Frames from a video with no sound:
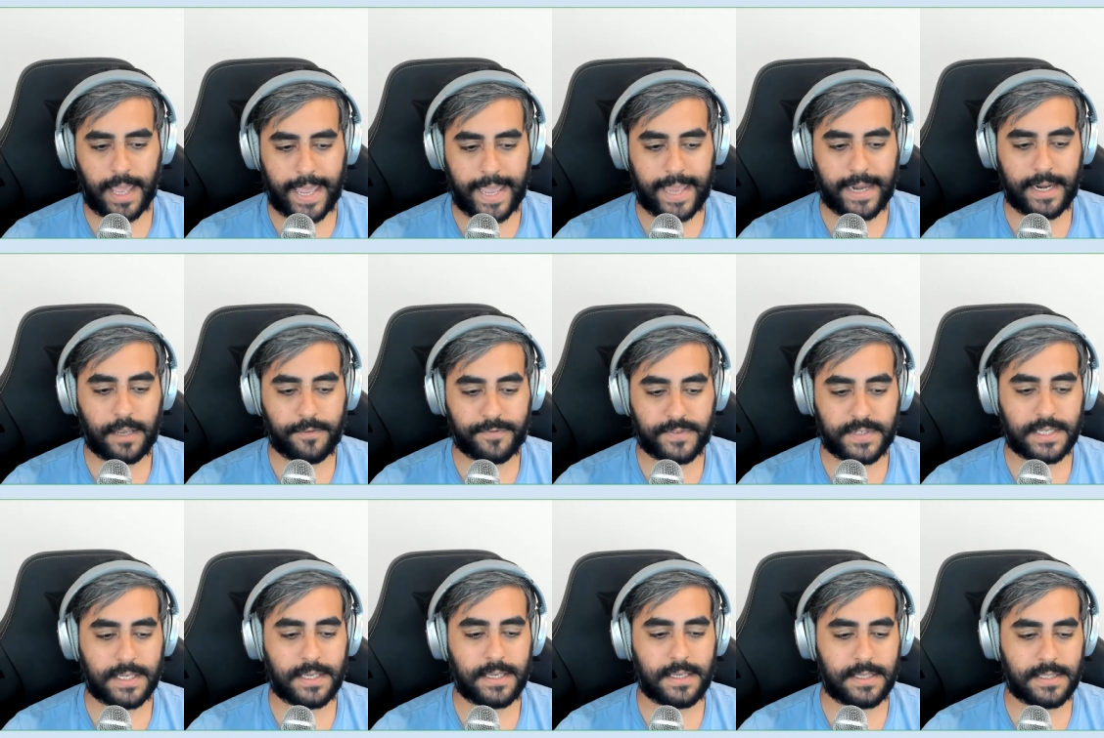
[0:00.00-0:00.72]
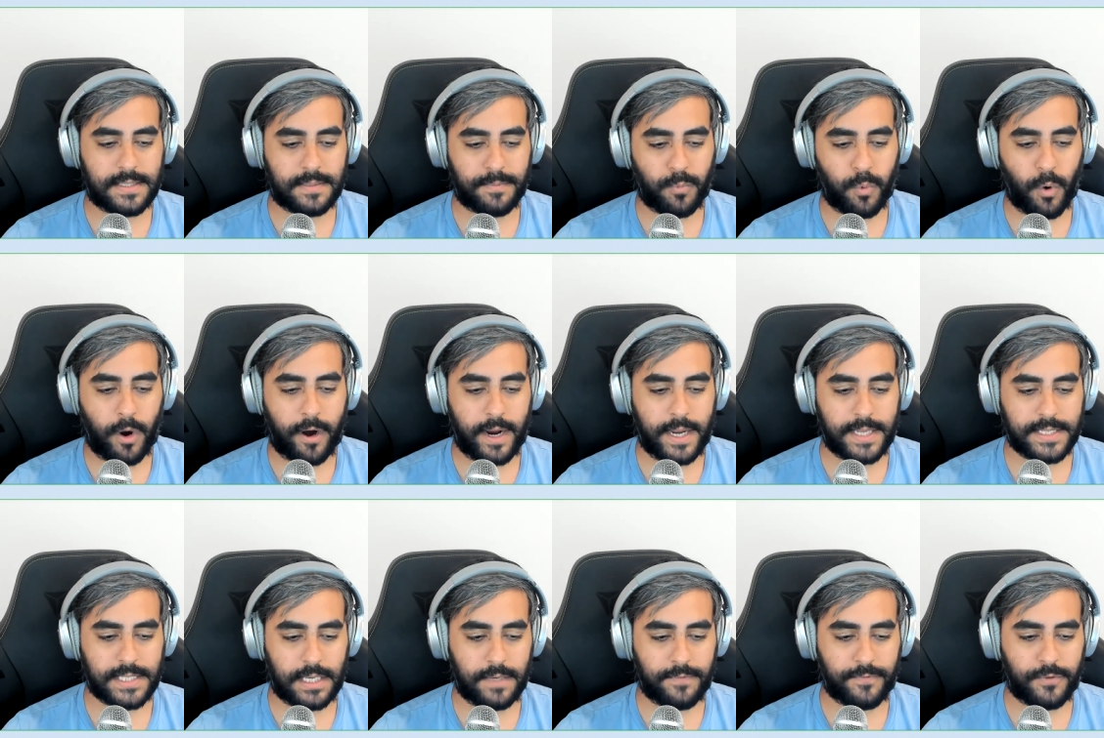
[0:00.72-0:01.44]
NFTs.
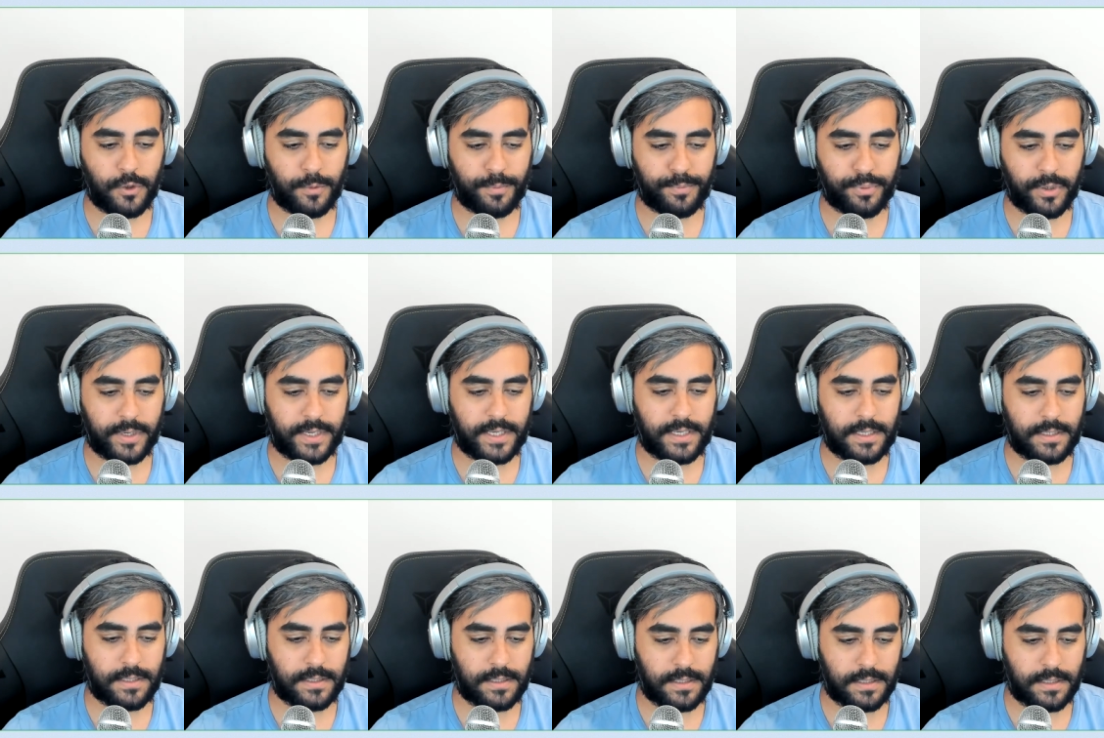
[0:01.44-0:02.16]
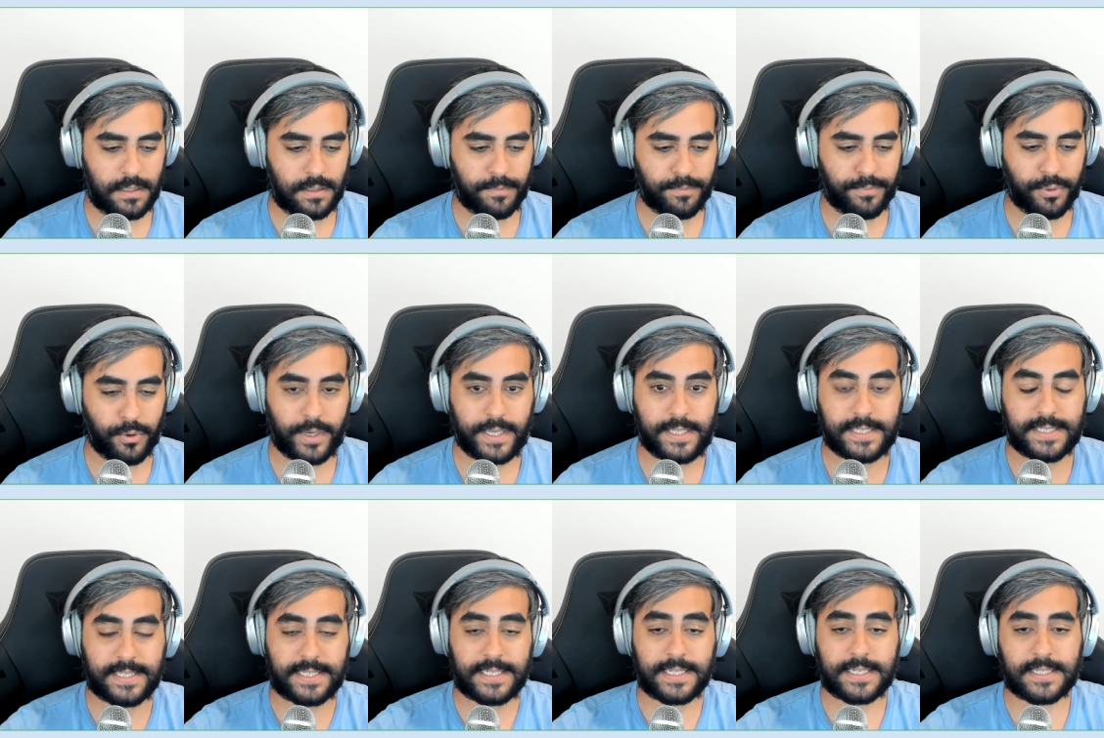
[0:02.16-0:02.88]
Whereas if you put in
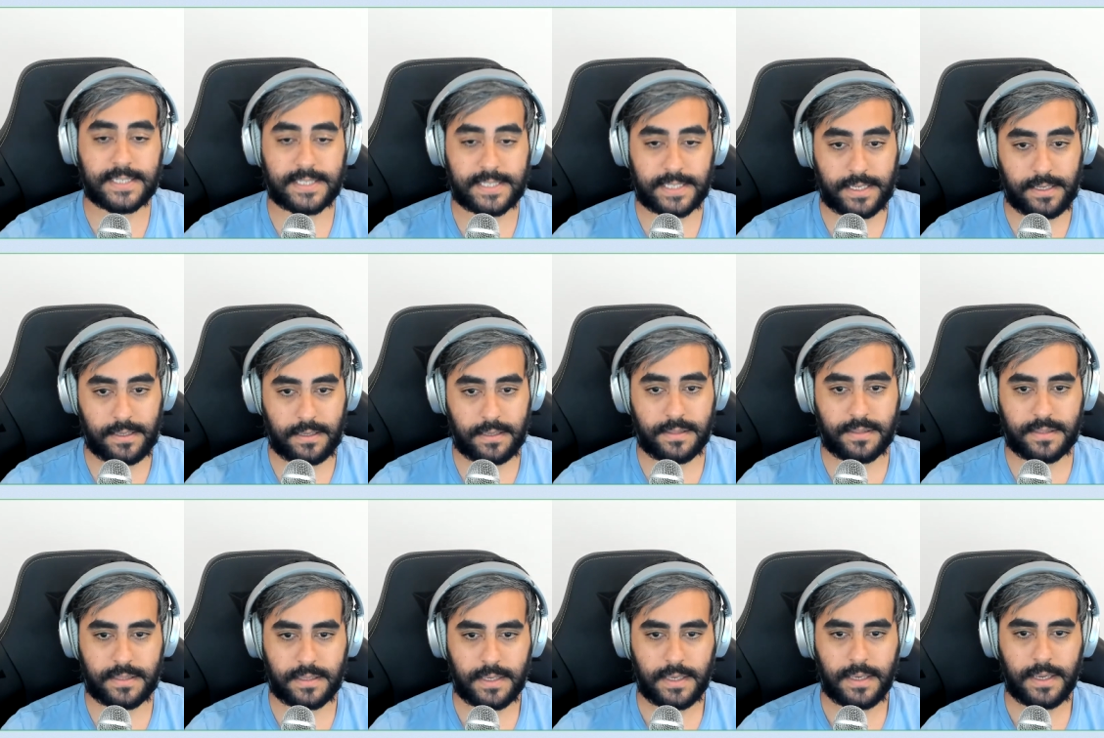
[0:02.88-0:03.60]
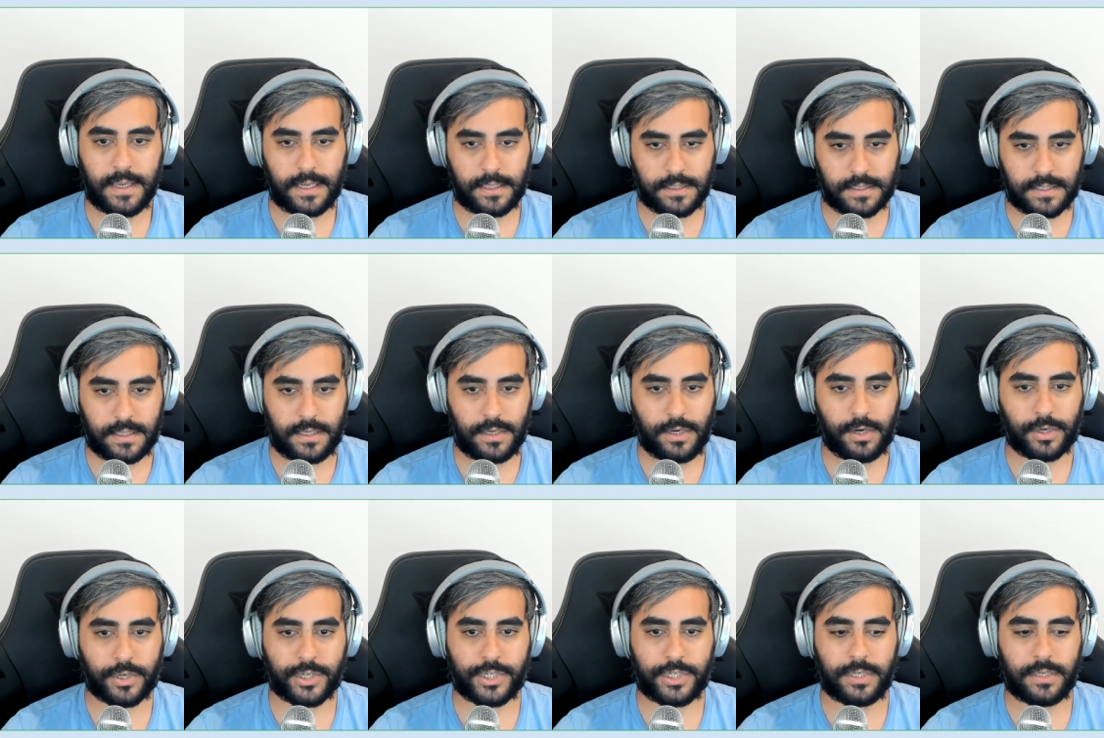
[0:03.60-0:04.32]
0.6 ETH into the
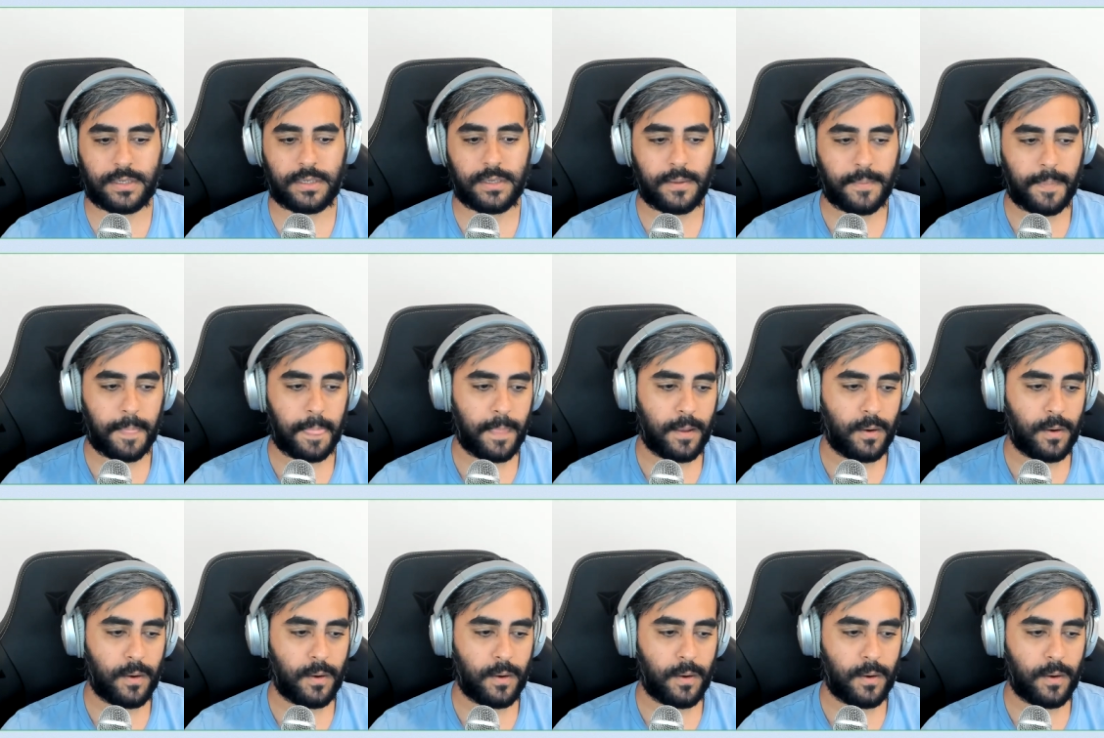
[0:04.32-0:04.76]
auction,